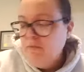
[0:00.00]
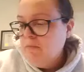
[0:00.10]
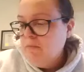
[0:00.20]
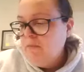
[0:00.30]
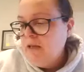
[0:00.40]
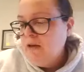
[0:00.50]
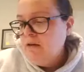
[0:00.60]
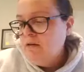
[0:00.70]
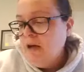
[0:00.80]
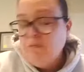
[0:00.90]
I mean,
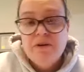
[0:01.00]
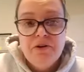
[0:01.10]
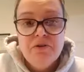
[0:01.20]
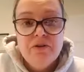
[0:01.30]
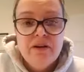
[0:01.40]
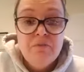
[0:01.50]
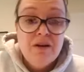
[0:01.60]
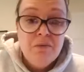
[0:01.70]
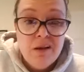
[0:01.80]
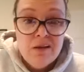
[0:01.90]
I put deodorant on, but I'm
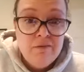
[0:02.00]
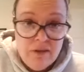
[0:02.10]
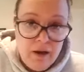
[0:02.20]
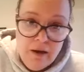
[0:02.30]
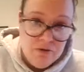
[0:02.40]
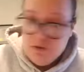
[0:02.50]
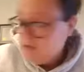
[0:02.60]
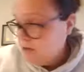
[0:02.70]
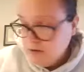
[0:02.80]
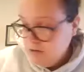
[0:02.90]
not leaving the house.
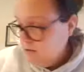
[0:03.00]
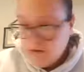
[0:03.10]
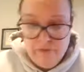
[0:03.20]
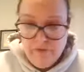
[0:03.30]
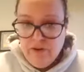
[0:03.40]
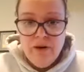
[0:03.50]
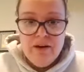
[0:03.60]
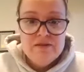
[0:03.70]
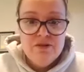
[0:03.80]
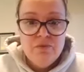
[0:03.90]
So if you want to
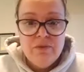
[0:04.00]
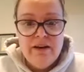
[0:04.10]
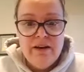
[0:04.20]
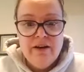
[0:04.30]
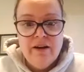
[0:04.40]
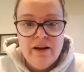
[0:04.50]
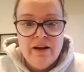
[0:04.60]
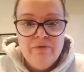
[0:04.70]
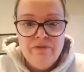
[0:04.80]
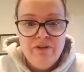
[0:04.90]
Zoom later,
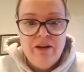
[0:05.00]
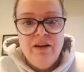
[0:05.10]
I'm free.